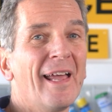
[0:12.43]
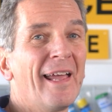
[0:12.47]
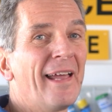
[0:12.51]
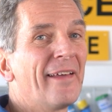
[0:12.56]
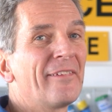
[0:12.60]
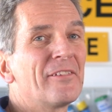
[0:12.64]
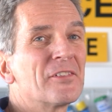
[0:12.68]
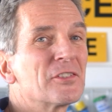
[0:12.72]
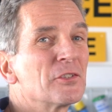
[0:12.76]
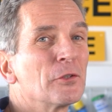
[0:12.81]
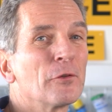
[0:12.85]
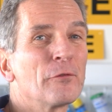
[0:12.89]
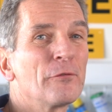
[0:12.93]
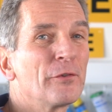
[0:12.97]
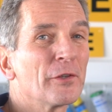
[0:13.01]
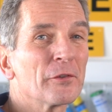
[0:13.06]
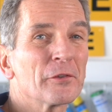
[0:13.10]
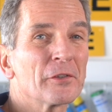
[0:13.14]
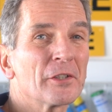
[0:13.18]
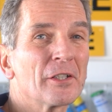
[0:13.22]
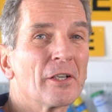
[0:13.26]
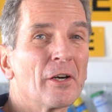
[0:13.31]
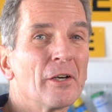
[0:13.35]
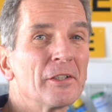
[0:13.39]
And there's no
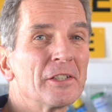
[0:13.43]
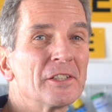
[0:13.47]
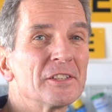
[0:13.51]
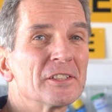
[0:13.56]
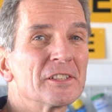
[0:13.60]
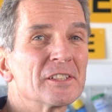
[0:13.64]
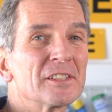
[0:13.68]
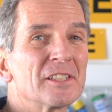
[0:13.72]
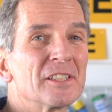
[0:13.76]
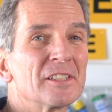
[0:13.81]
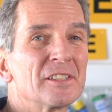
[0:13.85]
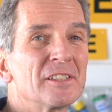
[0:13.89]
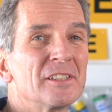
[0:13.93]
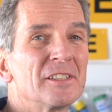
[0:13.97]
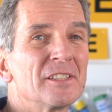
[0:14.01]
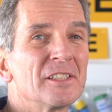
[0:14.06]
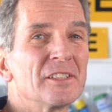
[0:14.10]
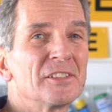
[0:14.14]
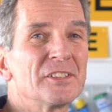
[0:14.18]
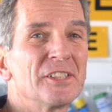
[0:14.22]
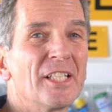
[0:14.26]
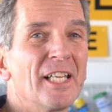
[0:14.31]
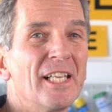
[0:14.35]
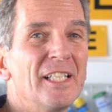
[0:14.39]
filter cartridges to,
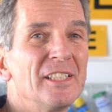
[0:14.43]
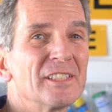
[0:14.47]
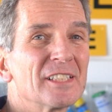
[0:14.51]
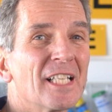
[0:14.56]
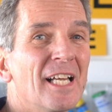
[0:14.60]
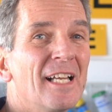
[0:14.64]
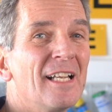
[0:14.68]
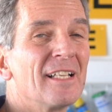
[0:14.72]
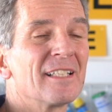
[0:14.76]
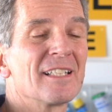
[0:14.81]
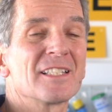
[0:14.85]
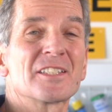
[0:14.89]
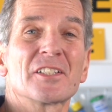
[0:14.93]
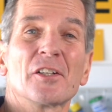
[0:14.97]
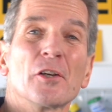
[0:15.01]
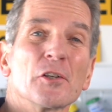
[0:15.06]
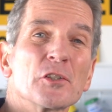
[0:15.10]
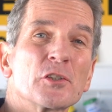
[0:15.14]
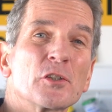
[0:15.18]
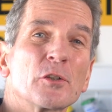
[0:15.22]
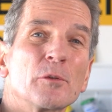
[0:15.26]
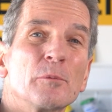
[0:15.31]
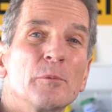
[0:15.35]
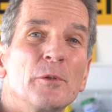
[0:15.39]
to change? Does it
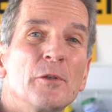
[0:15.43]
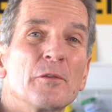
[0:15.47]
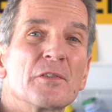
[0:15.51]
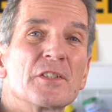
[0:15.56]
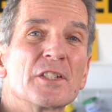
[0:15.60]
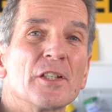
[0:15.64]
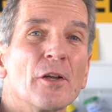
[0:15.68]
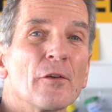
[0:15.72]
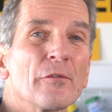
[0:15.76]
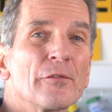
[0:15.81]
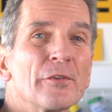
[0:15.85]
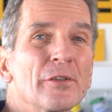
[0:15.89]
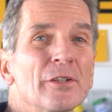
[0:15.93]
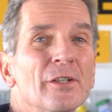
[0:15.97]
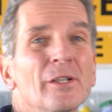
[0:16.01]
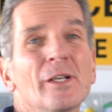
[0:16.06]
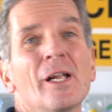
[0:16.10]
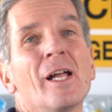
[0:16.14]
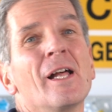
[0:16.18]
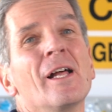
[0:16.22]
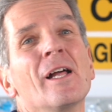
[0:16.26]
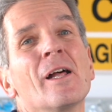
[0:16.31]
also remove sulfur?